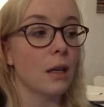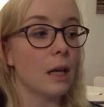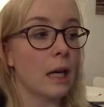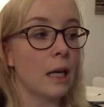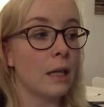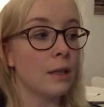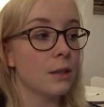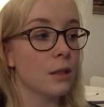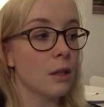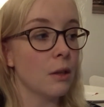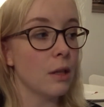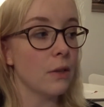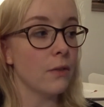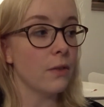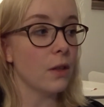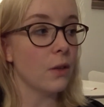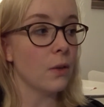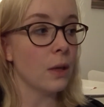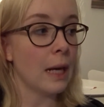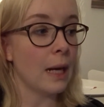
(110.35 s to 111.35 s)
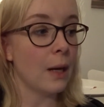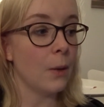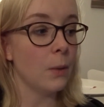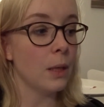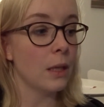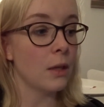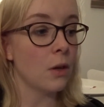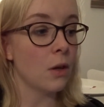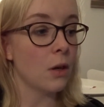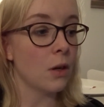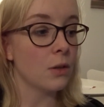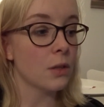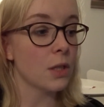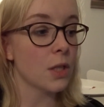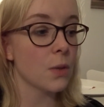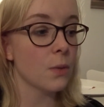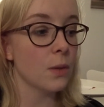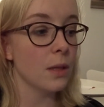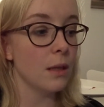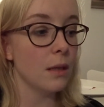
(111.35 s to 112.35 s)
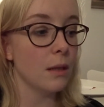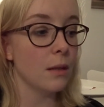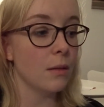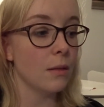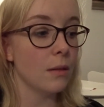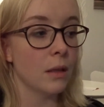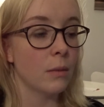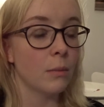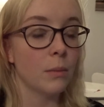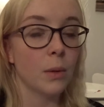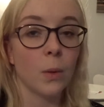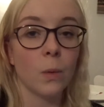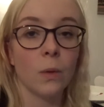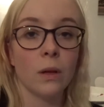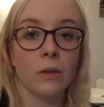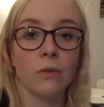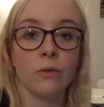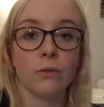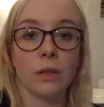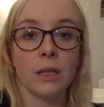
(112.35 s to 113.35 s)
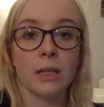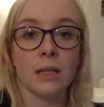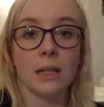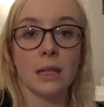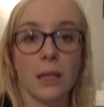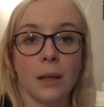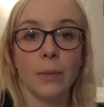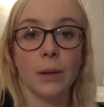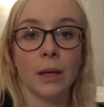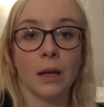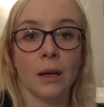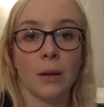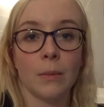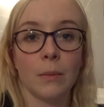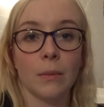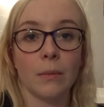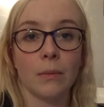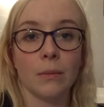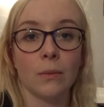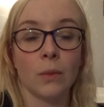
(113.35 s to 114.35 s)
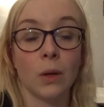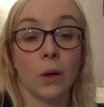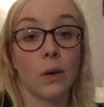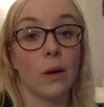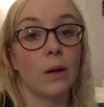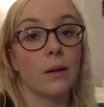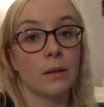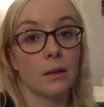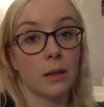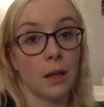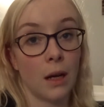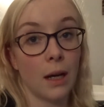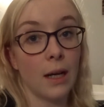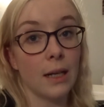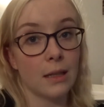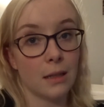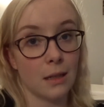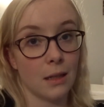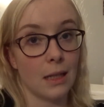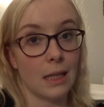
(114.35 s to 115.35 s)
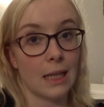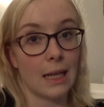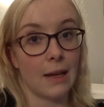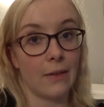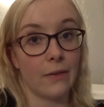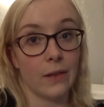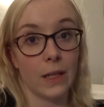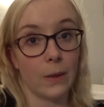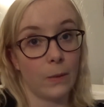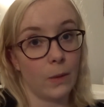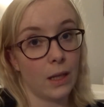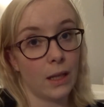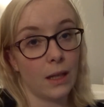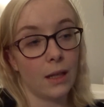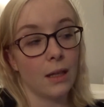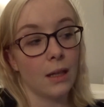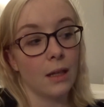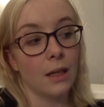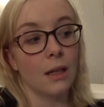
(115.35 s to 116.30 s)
I don't even know how we got onto it, but we've recently become, well, I certainly have anyway,